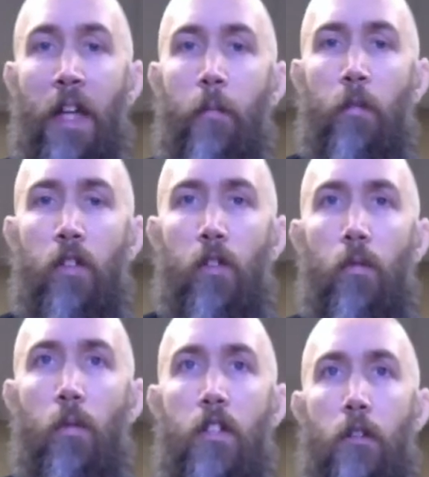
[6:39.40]
able
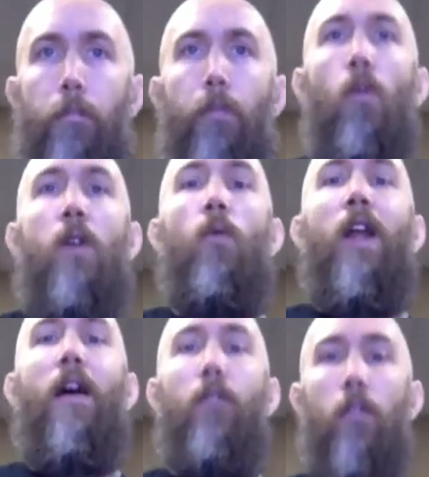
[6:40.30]
to deploy
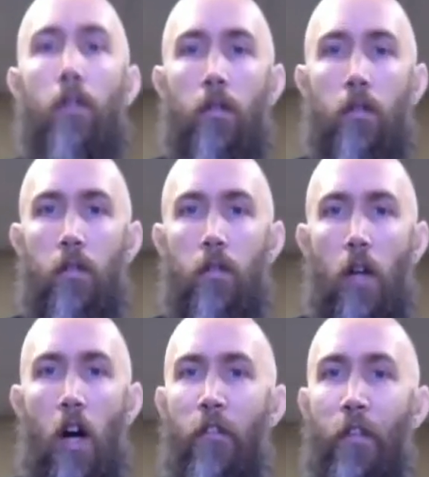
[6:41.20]
whatever
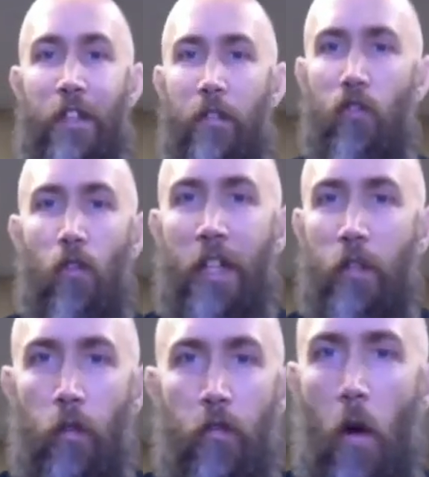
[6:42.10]
offensive strikes
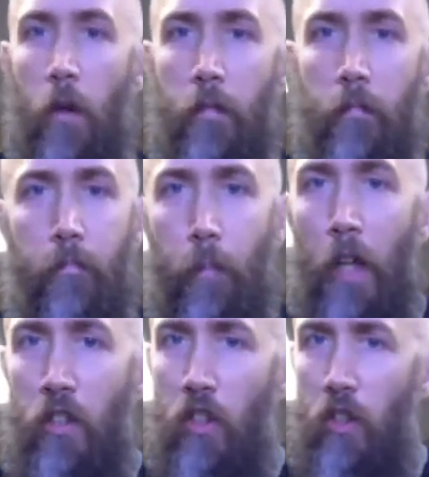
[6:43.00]
we're throwing,
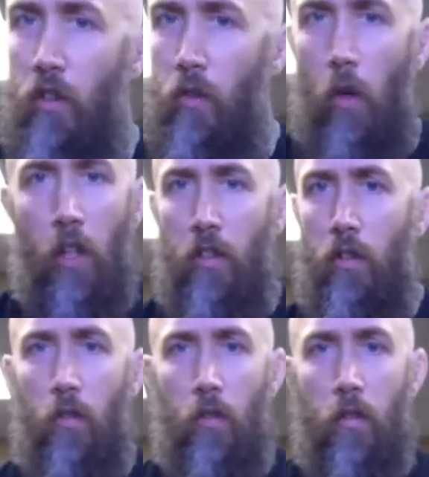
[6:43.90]
punches,
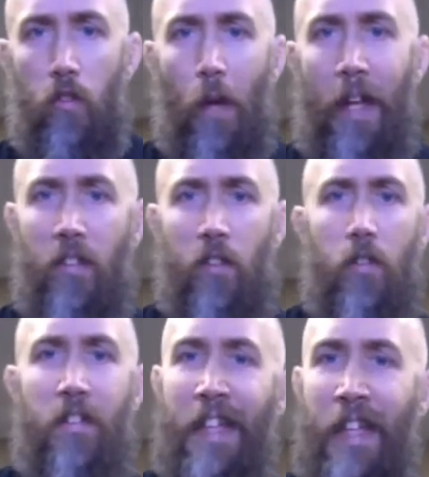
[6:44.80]
hooks, straights,
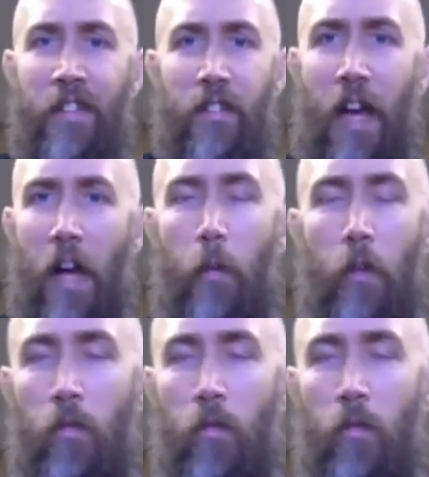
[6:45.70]
knees, elbows,